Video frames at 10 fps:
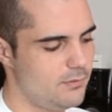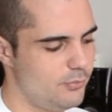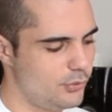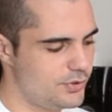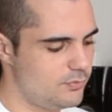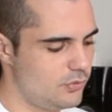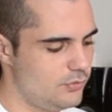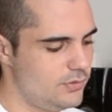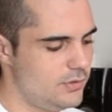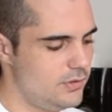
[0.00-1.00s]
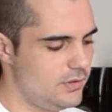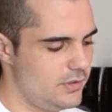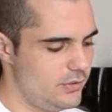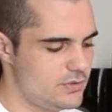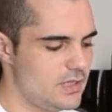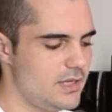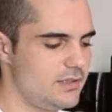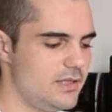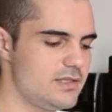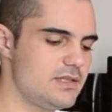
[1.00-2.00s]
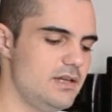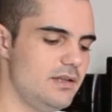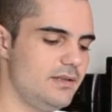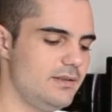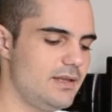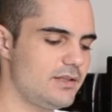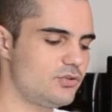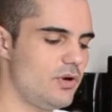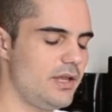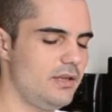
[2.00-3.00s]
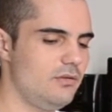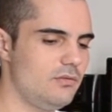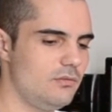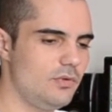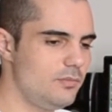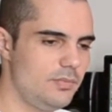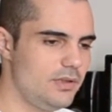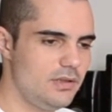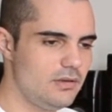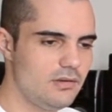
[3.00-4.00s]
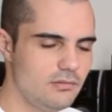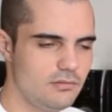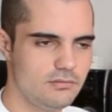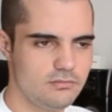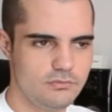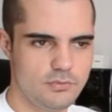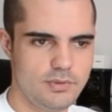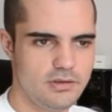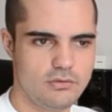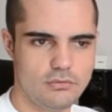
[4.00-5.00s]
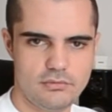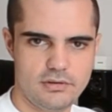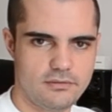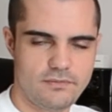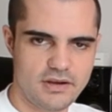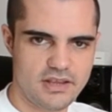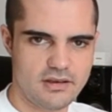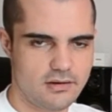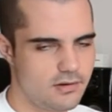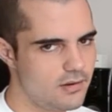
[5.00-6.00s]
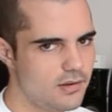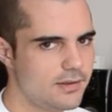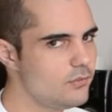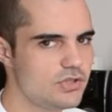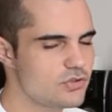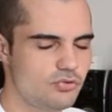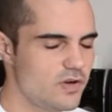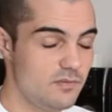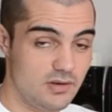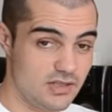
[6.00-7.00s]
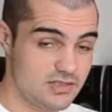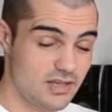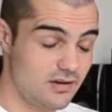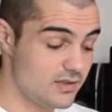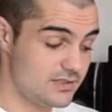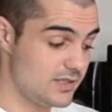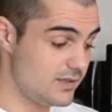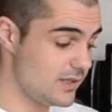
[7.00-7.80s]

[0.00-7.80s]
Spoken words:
portrait mode, use it like this, then that writing wouldn't be in a funny angle. That would just drive me nuts. I can't stand